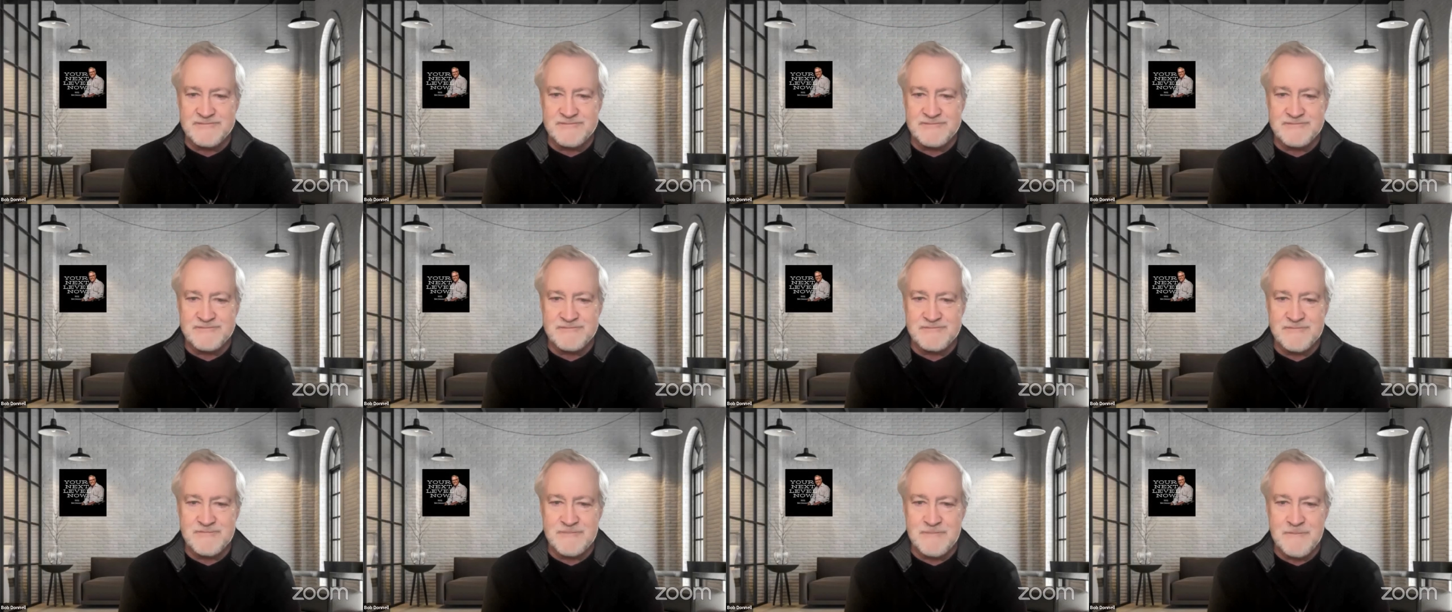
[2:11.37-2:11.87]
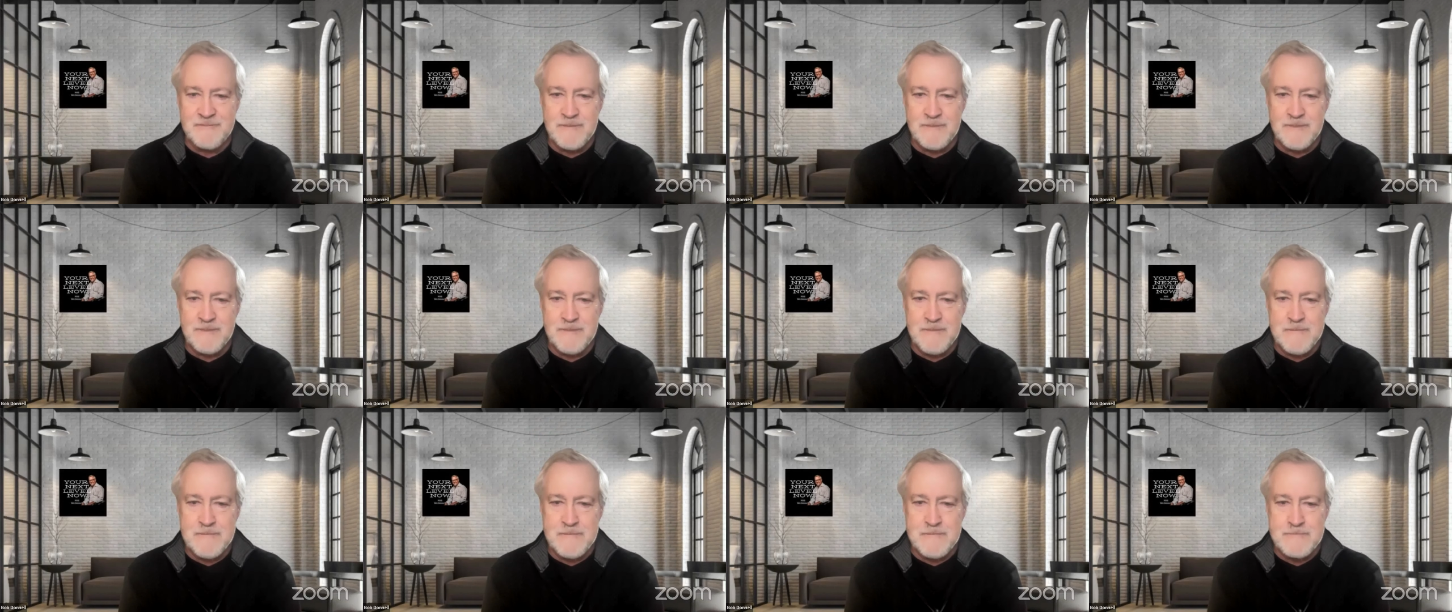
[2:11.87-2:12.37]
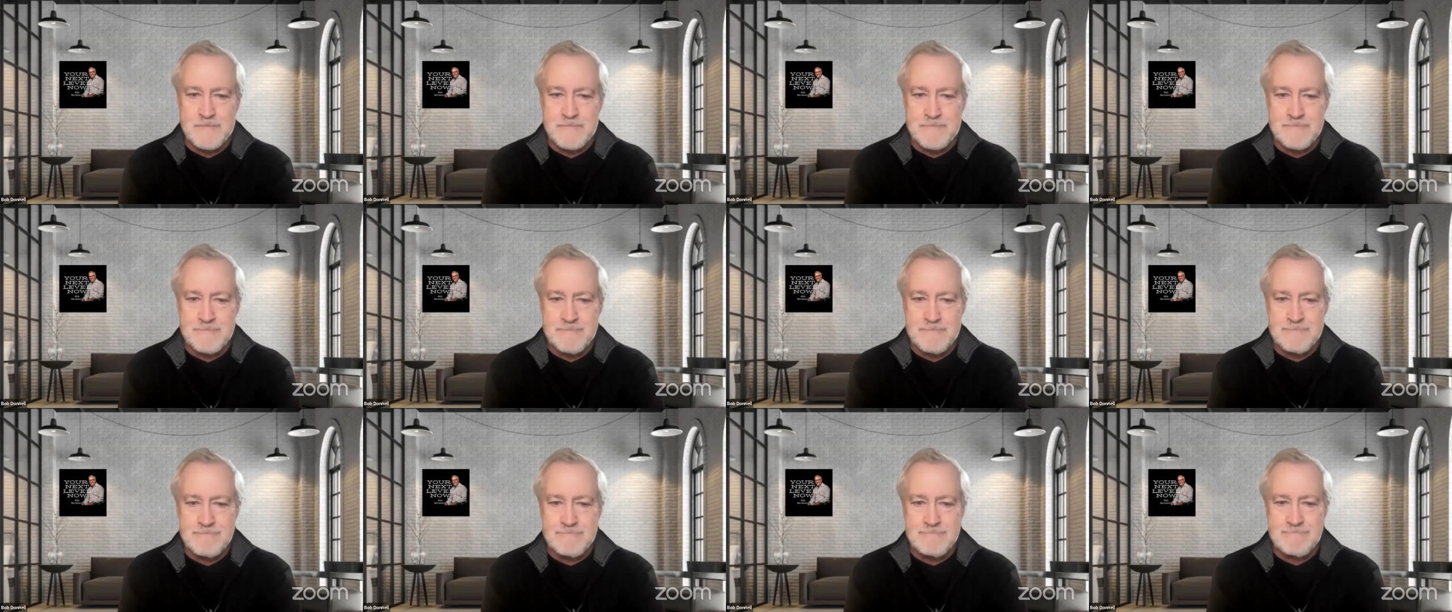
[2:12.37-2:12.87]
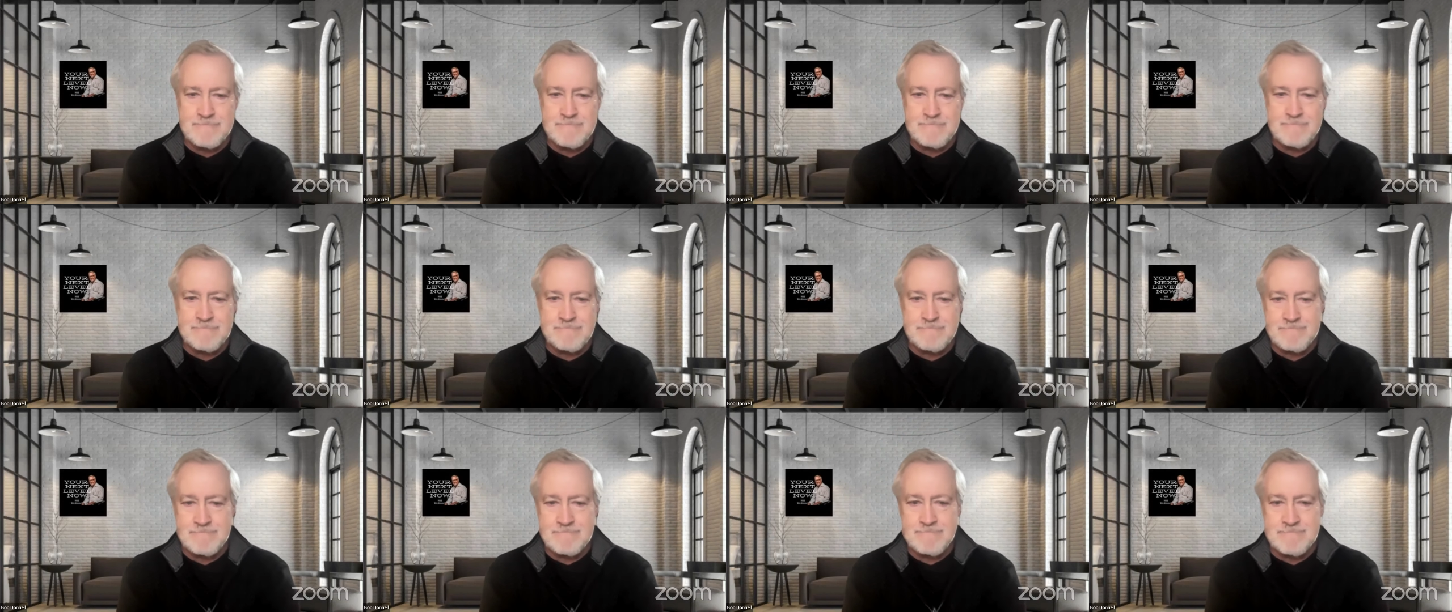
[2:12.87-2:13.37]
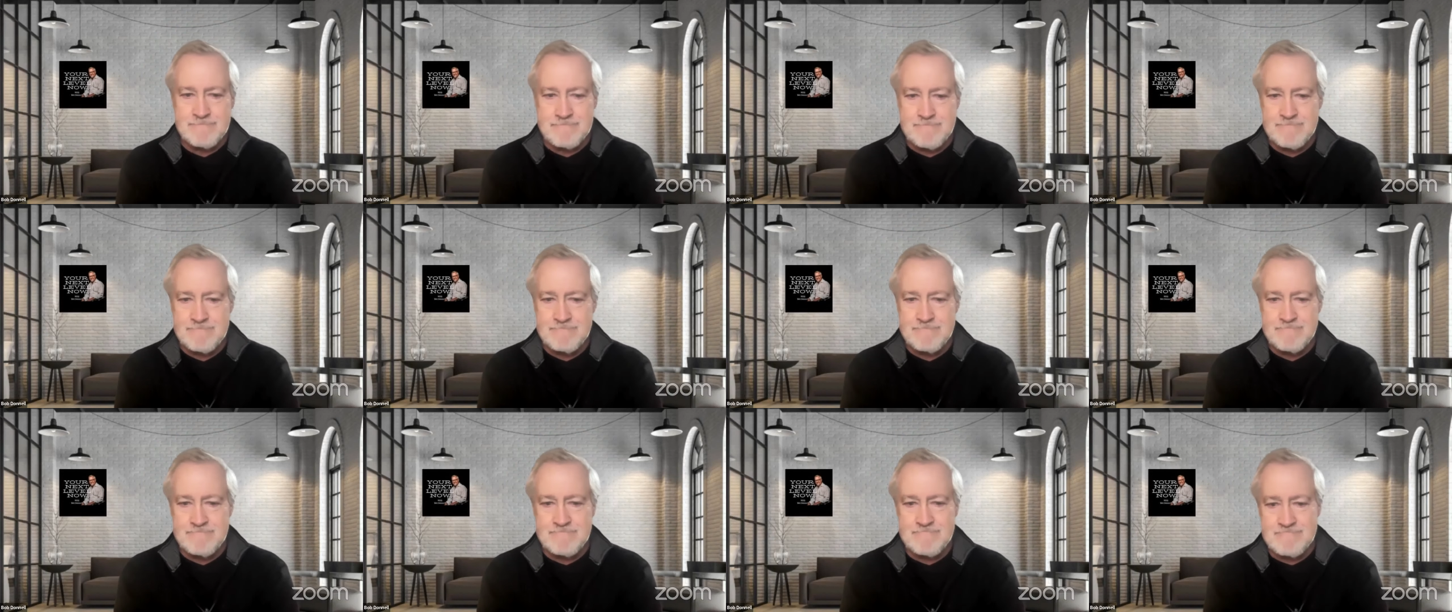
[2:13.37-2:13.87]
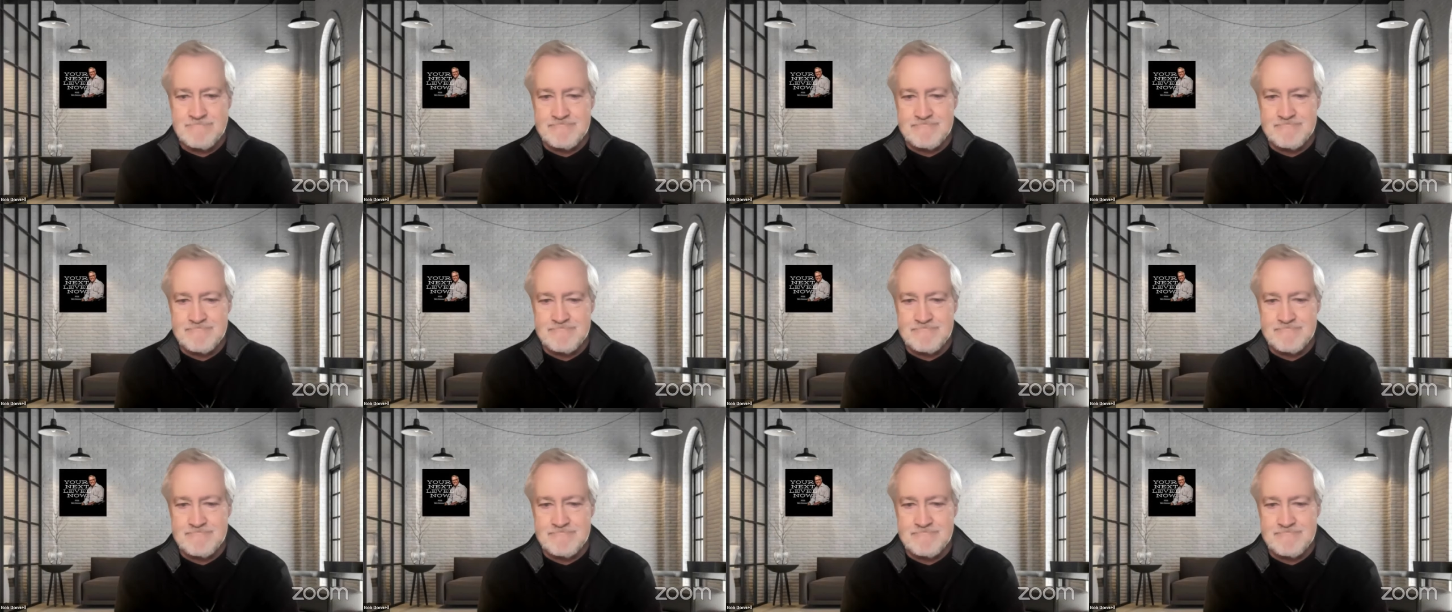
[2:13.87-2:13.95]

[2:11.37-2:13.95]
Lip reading: Nothing is said.